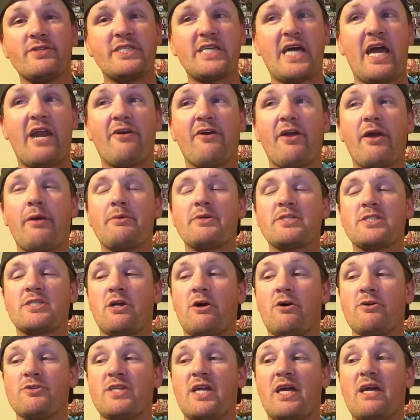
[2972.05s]
Saturday was an
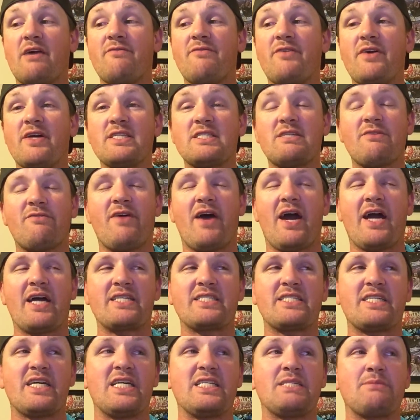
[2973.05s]
all day event of
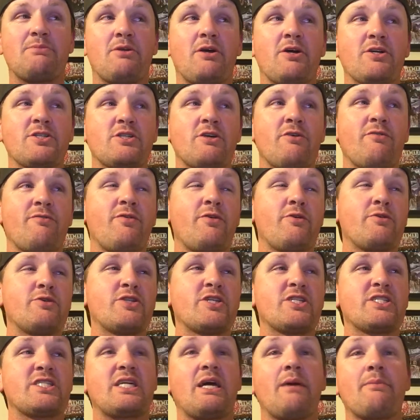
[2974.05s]
access, but also if you were
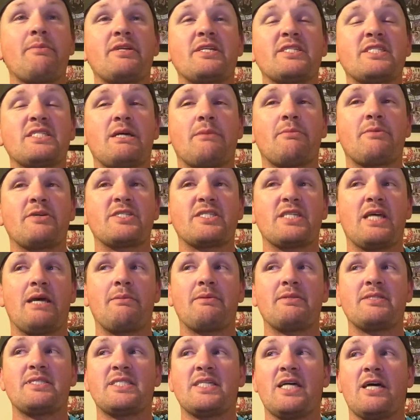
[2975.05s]
just coming to
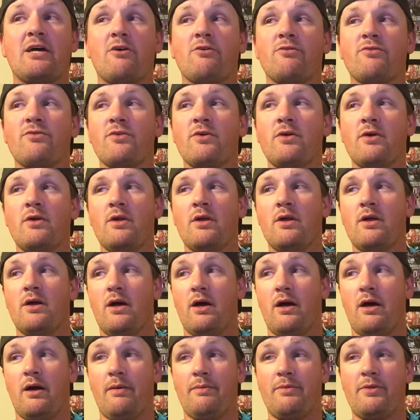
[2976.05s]
SummerSlam itself,
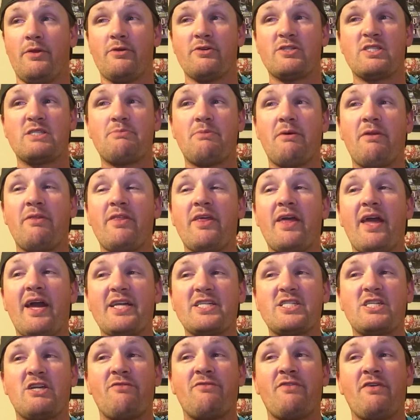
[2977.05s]
um, you know, spend the
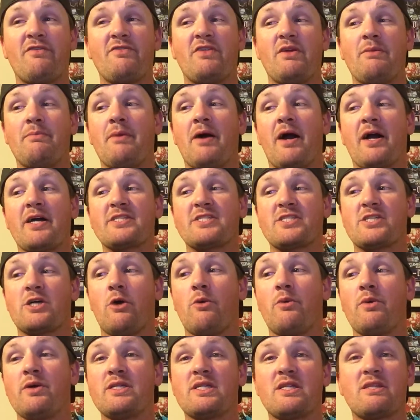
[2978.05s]
extra 50 bucks,
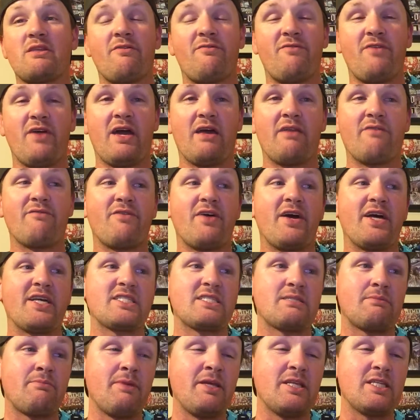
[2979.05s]
go into the Fan
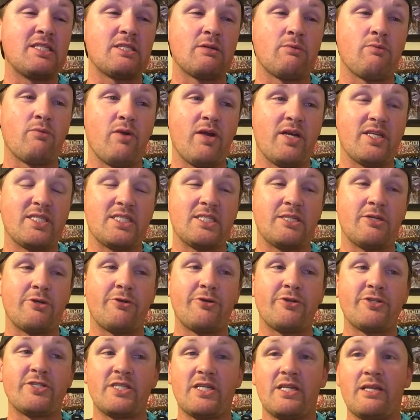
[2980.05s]
Fest, meet some
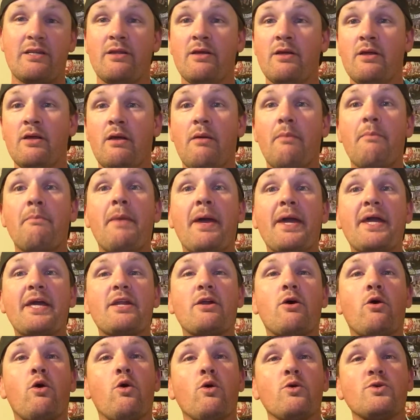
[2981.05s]
wrestlers, and make
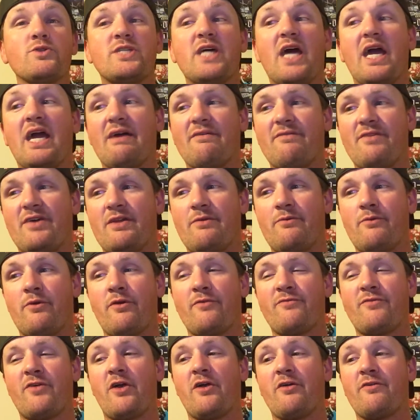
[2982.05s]
it a whole day of it. We
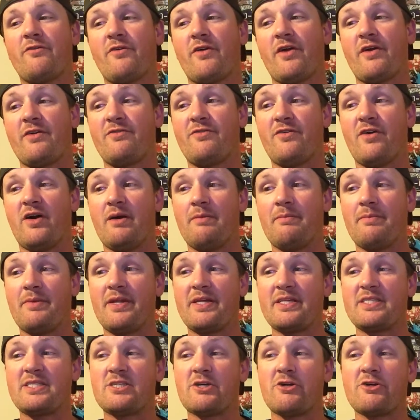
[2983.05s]
were very, very fun,
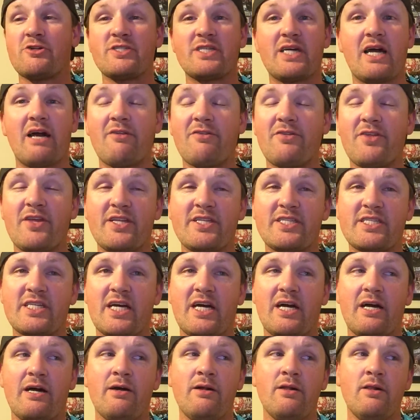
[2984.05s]
but it turns out that
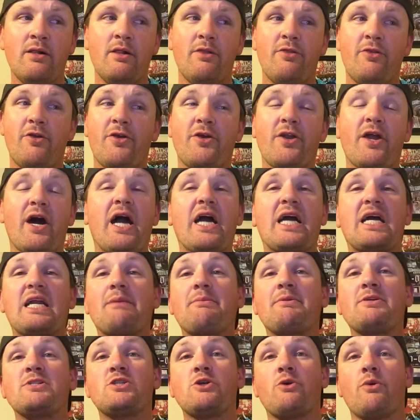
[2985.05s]
uh, they're not going
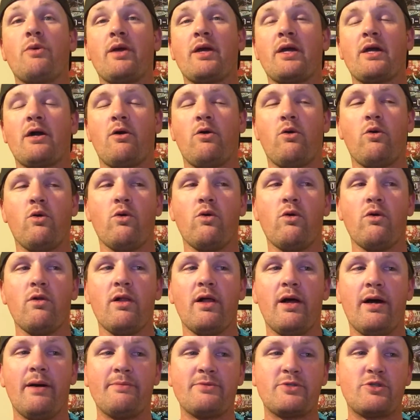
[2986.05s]
to be doing a
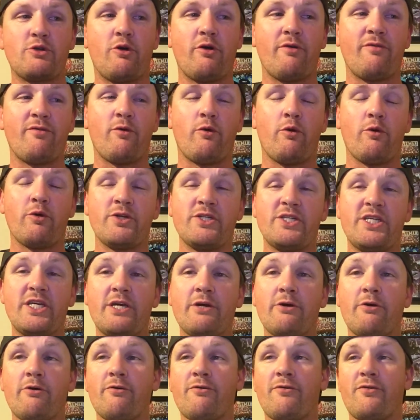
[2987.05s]
whole um, sort of
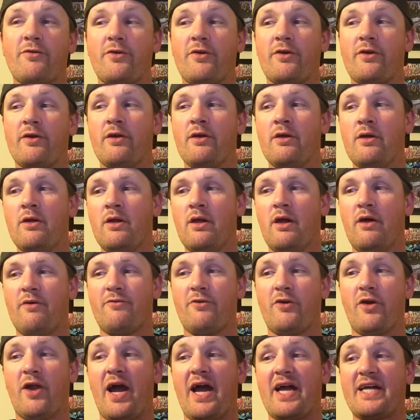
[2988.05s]
ordeal for
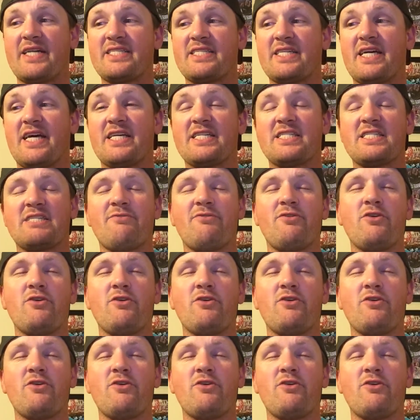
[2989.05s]
for access.